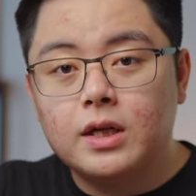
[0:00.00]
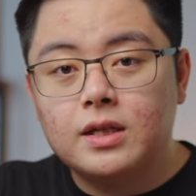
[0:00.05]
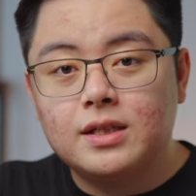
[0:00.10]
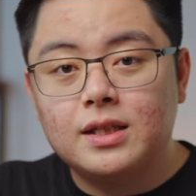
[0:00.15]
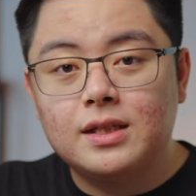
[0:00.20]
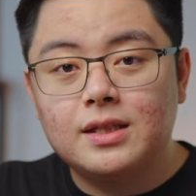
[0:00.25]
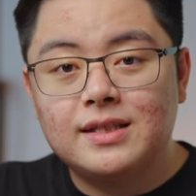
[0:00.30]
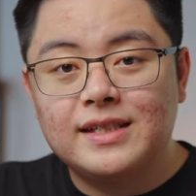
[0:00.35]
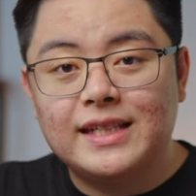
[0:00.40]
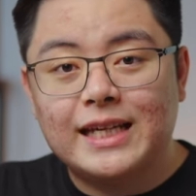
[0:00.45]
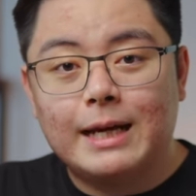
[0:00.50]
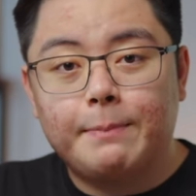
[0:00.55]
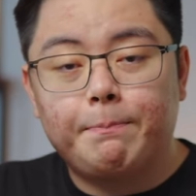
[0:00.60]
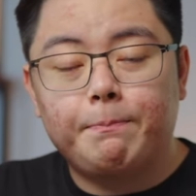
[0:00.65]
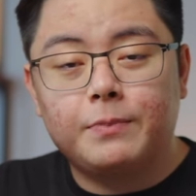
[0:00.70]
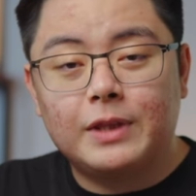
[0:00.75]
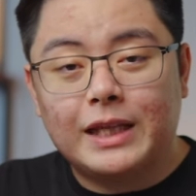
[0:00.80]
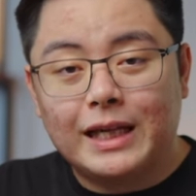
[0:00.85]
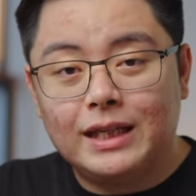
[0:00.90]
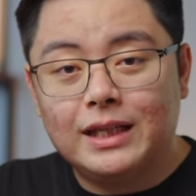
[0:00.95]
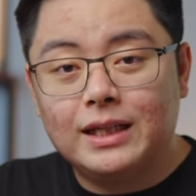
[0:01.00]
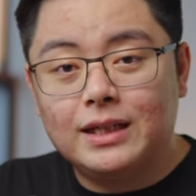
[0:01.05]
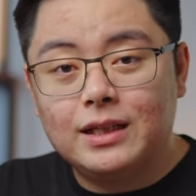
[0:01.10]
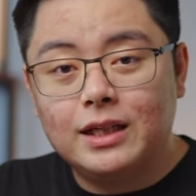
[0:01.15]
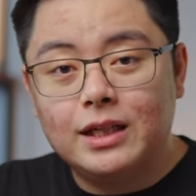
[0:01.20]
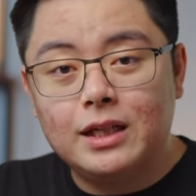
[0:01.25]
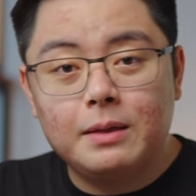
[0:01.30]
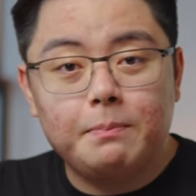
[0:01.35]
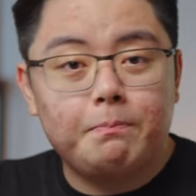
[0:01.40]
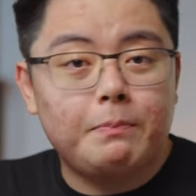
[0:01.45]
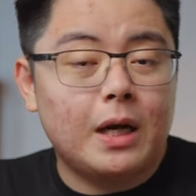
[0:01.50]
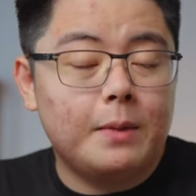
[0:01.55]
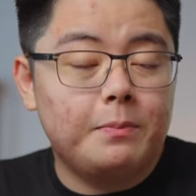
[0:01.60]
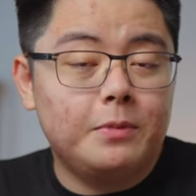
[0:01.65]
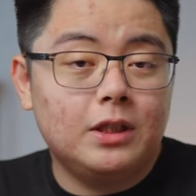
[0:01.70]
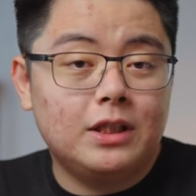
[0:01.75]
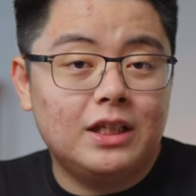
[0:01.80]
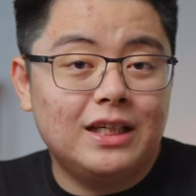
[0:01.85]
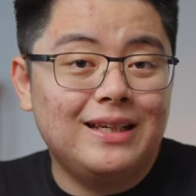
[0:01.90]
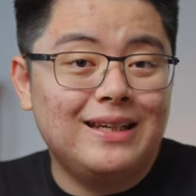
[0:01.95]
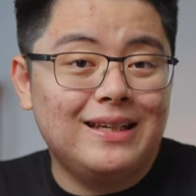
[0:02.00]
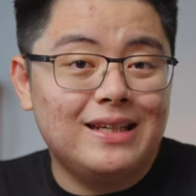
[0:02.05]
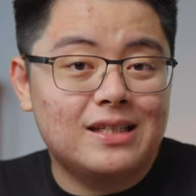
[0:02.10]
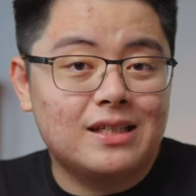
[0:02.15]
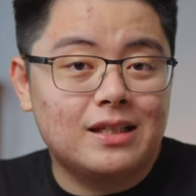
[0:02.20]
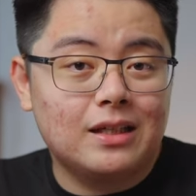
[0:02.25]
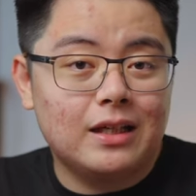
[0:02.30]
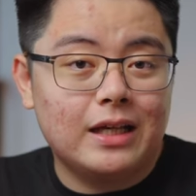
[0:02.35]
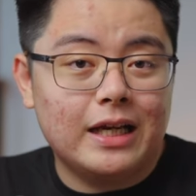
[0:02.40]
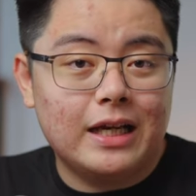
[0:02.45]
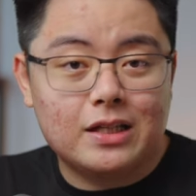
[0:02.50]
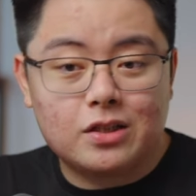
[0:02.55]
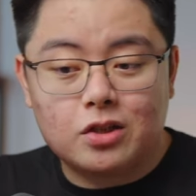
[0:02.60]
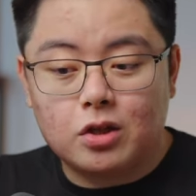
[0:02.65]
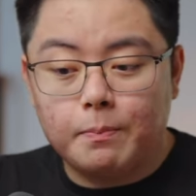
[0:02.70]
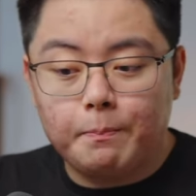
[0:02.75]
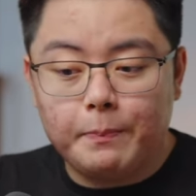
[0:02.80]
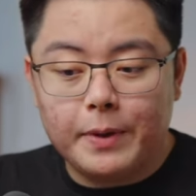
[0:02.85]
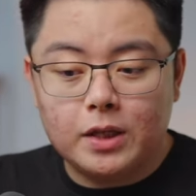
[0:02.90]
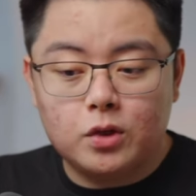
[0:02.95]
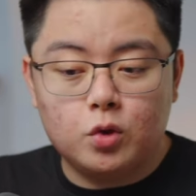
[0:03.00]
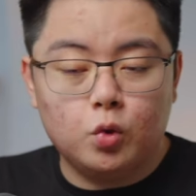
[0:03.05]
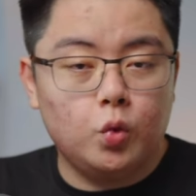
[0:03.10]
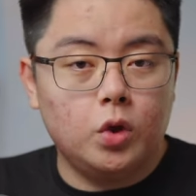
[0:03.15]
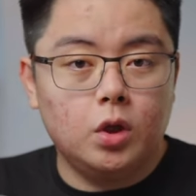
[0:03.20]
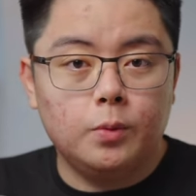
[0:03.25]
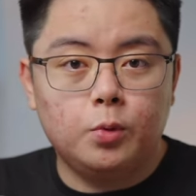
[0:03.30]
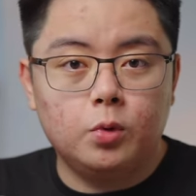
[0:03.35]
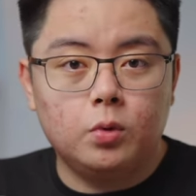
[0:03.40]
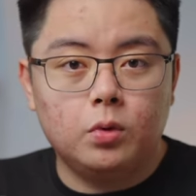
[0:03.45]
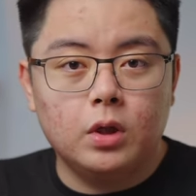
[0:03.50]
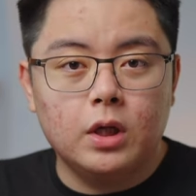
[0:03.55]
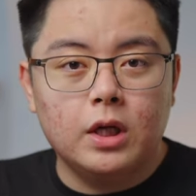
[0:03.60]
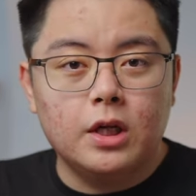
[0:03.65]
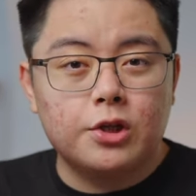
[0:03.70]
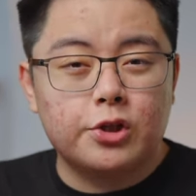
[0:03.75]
since they are technically publicly listed as compared to Weibo.